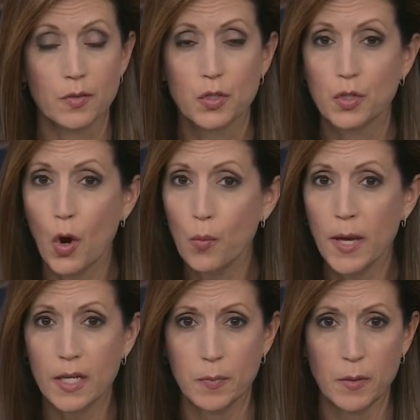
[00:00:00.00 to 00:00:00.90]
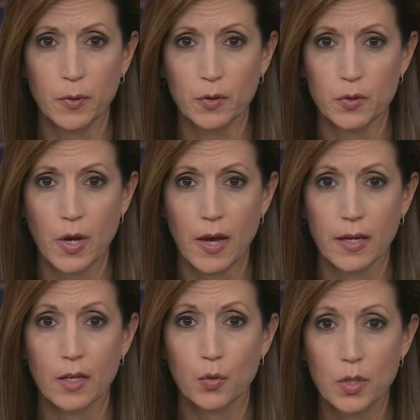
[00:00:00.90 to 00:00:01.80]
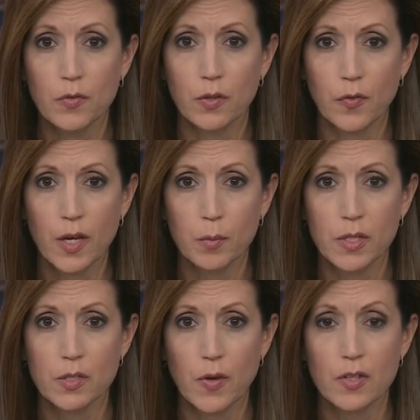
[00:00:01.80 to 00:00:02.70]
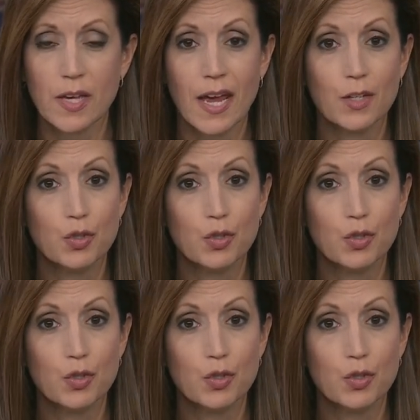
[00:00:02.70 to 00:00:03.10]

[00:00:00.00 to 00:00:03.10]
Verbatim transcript: So many people are dying. Grieving families face a